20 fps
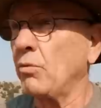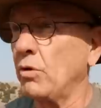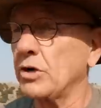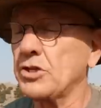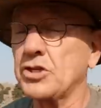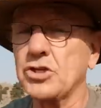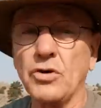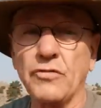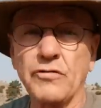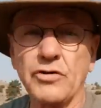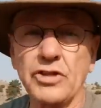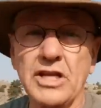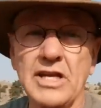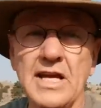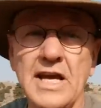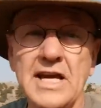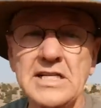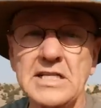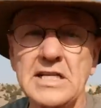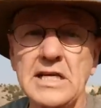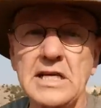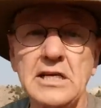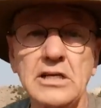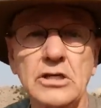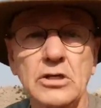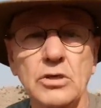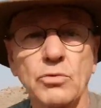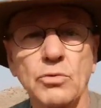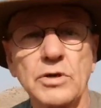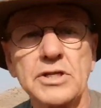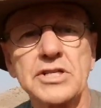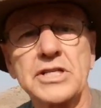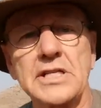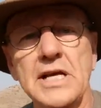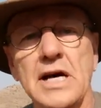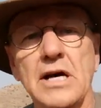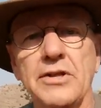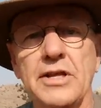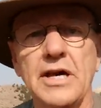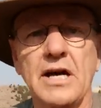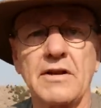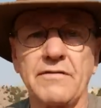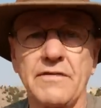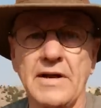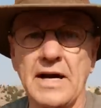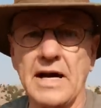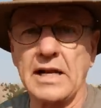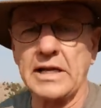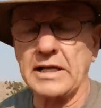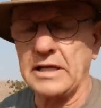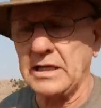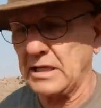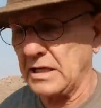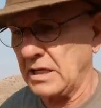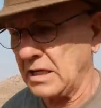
What's over the next hill? What's down that valley?